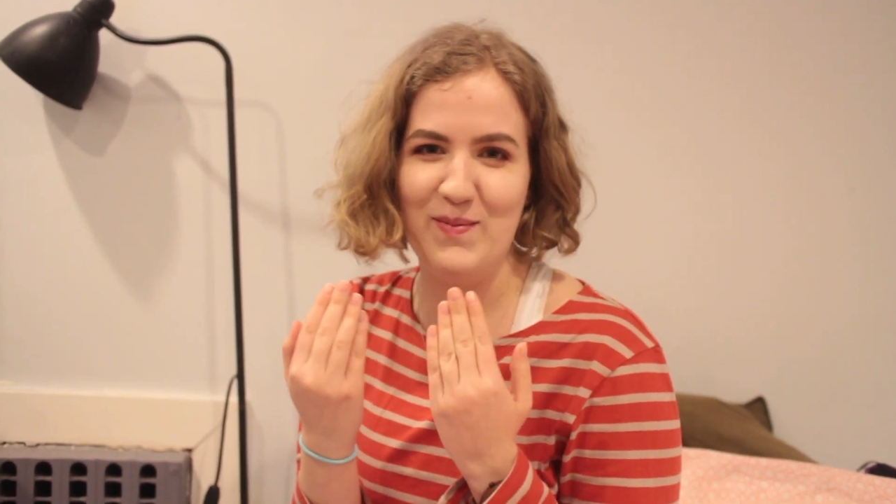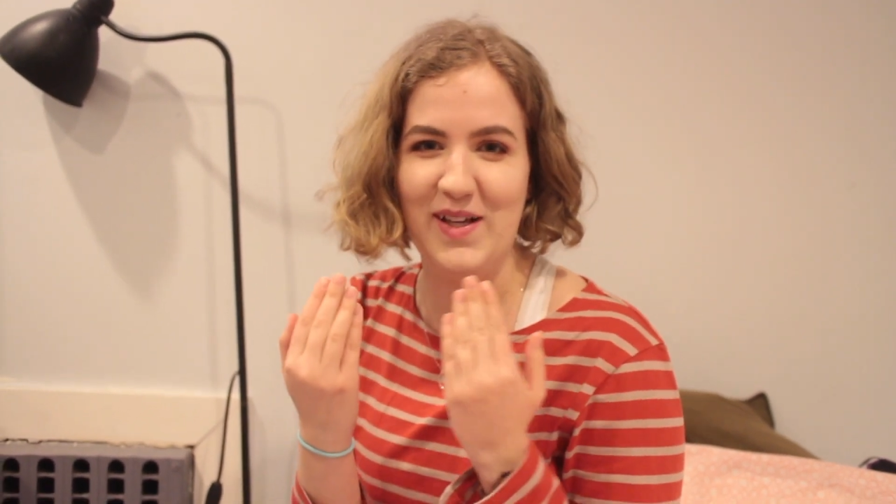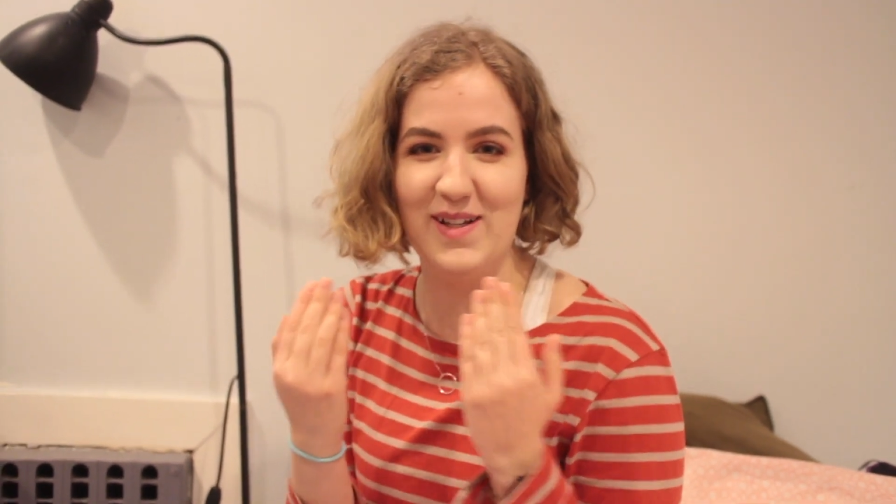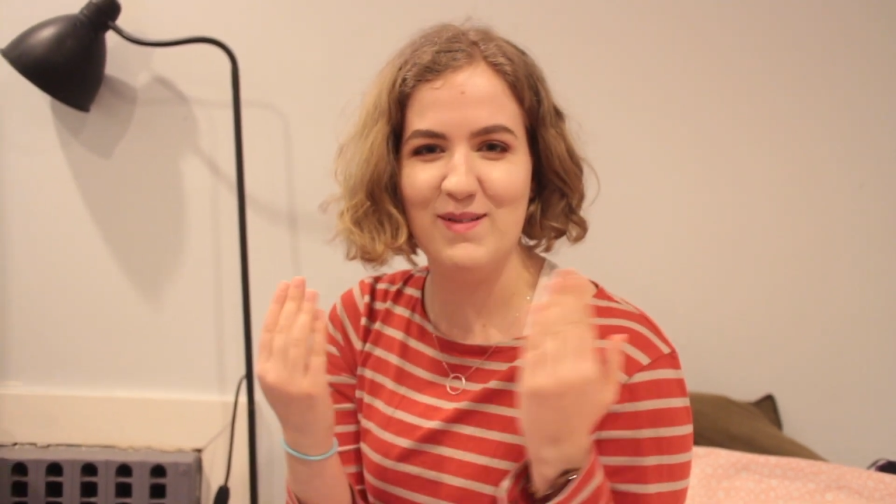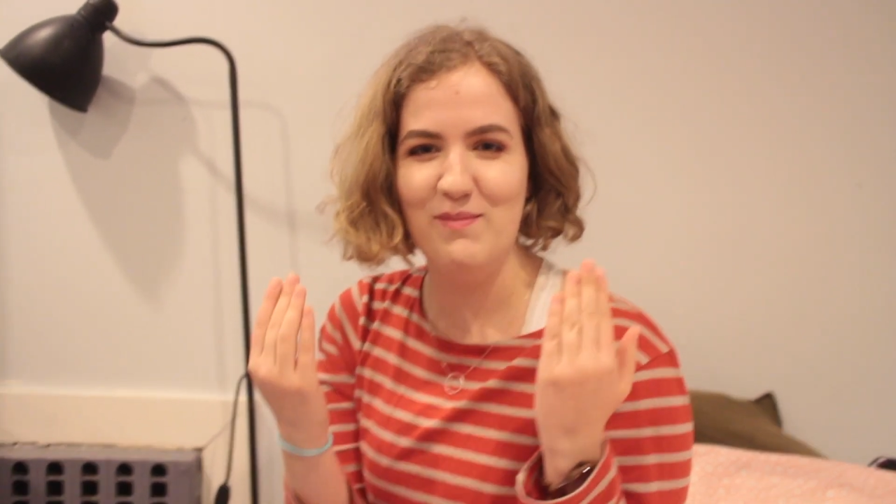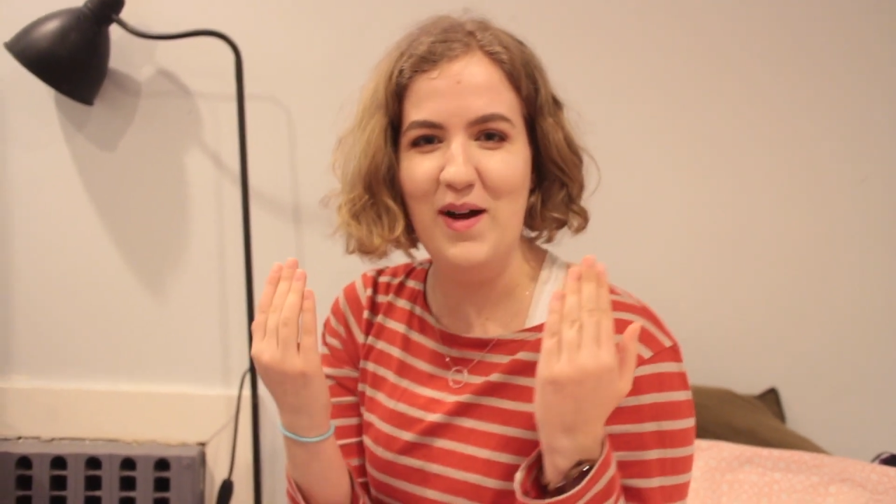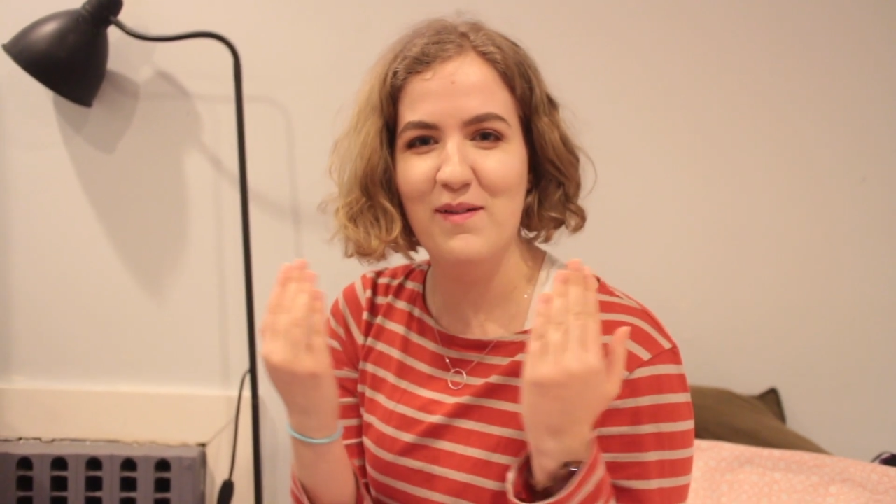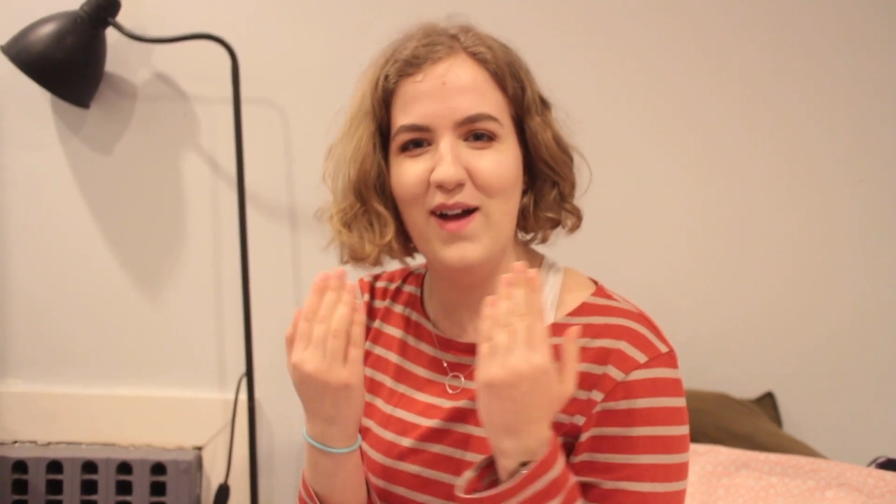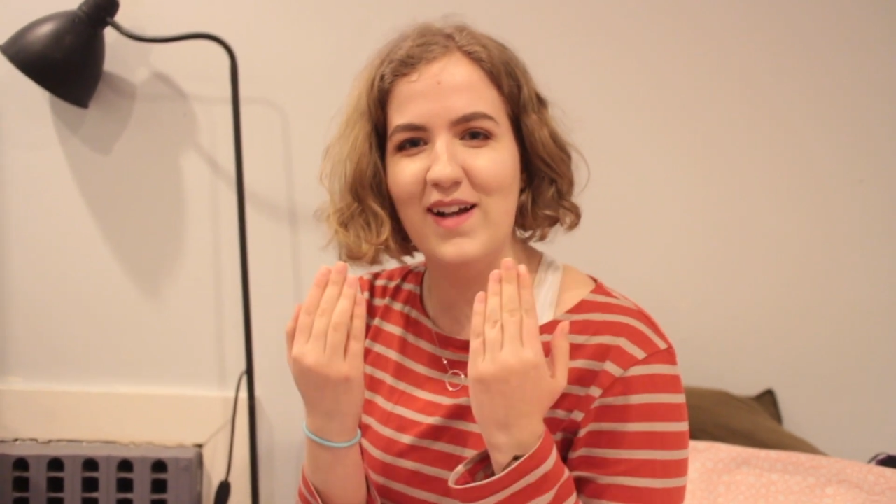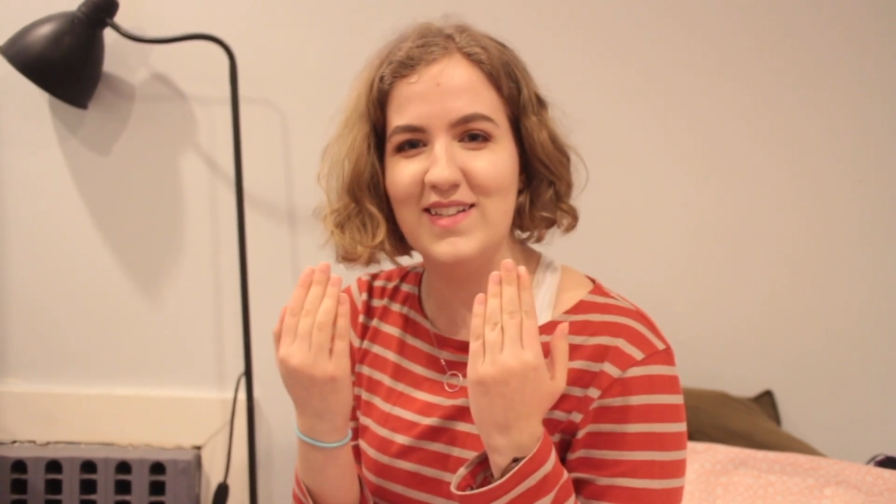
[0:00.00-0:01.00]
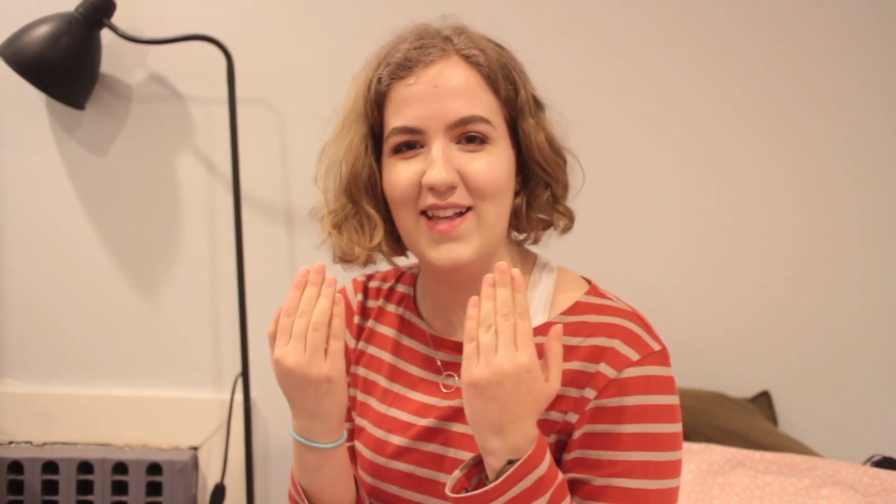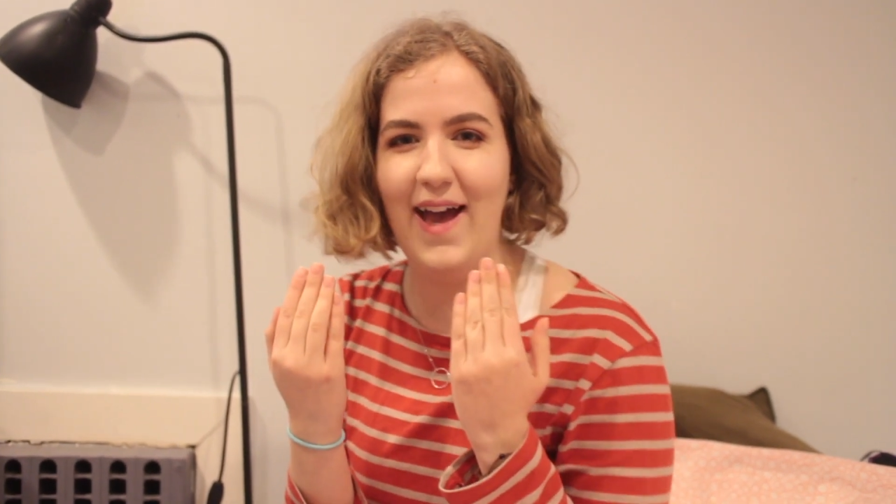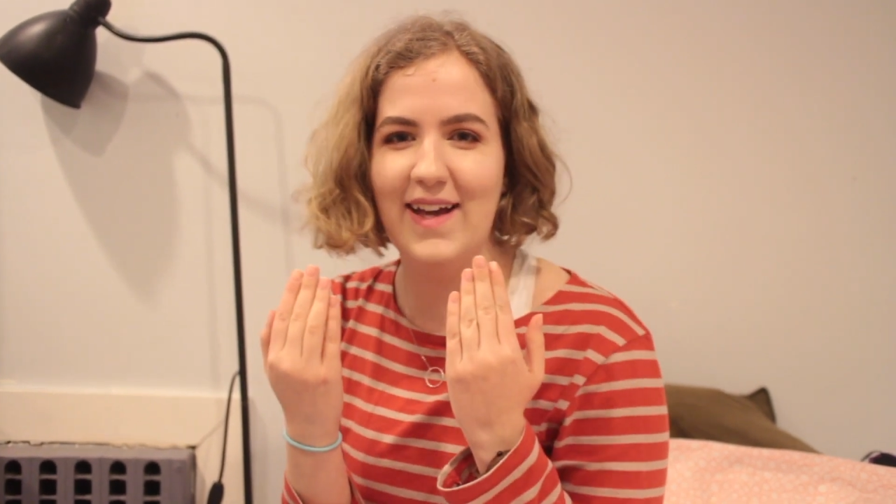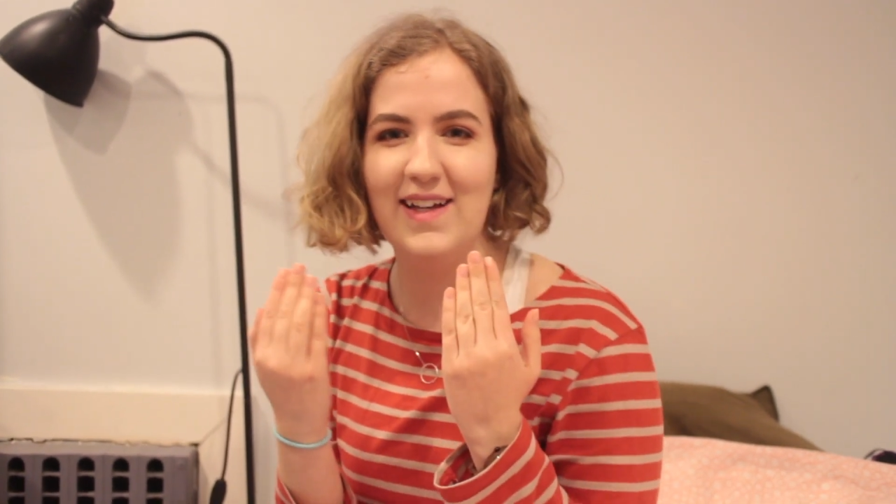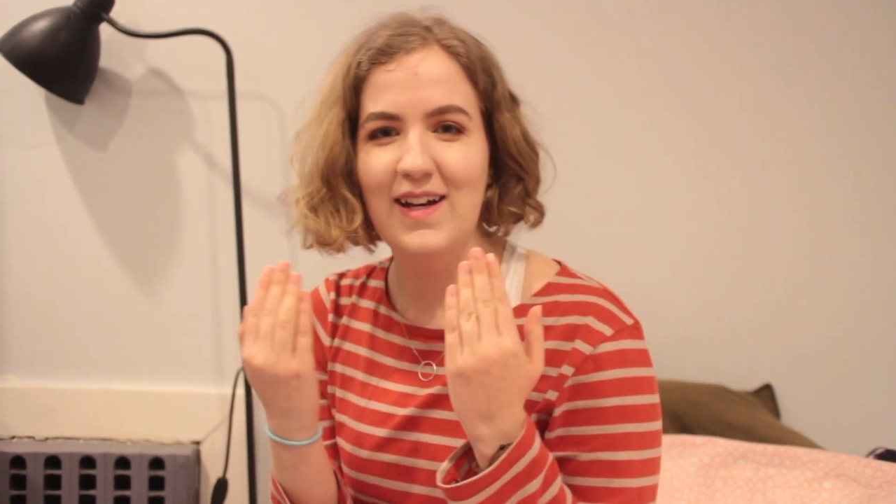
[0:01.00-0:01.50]
because my
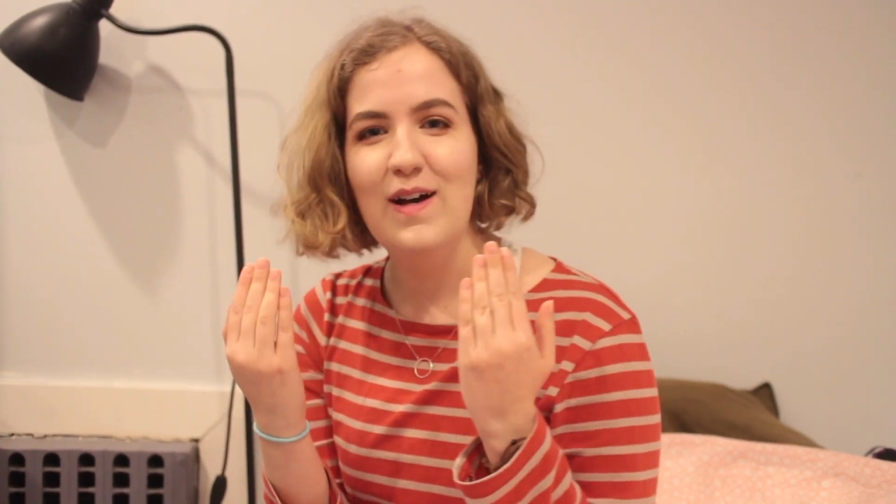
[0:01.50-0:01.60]
rucksack